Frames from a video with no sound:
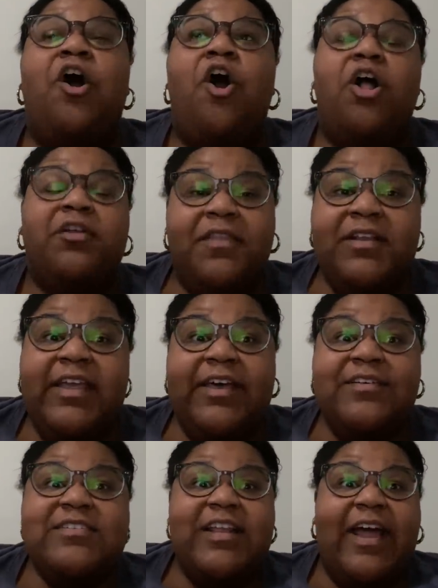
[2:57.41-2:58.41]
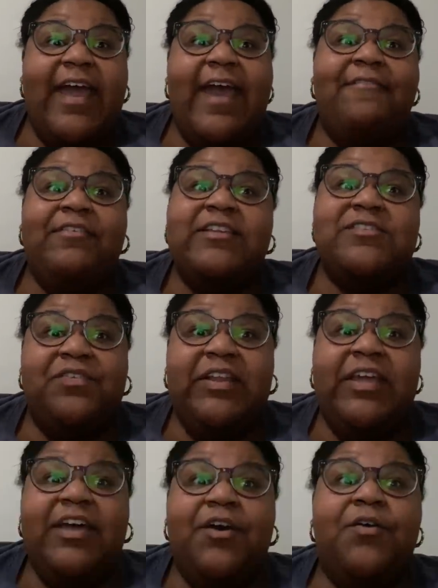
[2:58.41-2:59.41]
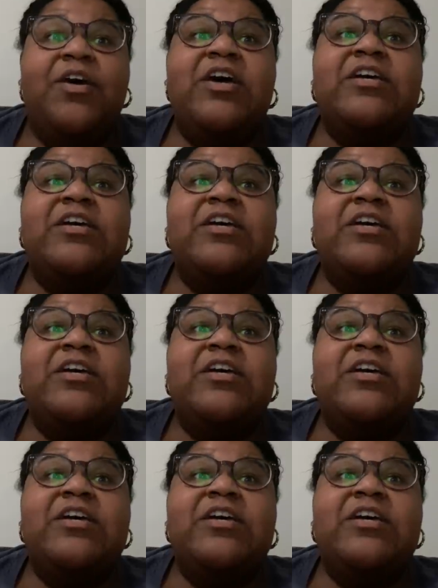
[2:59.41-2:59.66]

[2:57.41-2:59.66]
all of the nails that I have in this video.